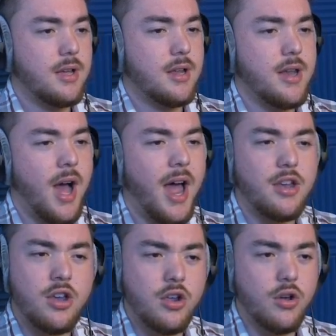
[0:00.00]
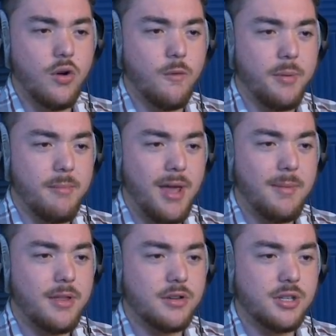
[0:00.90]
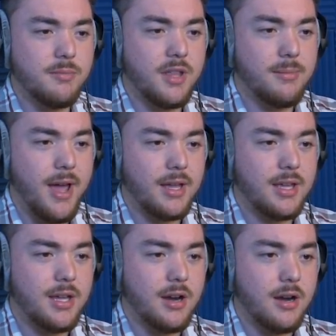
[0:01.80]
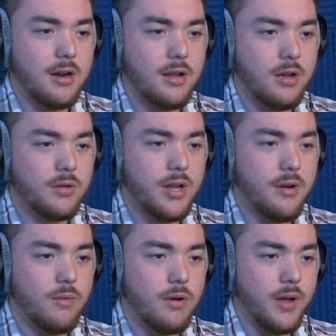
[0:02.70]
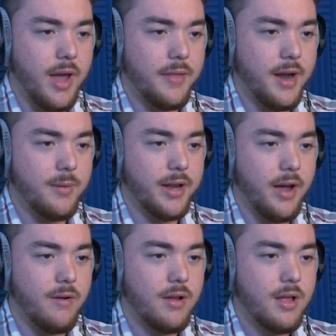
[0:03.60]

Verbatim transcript: not new, but maybe there's something back here. Hold on. Okay, there we go.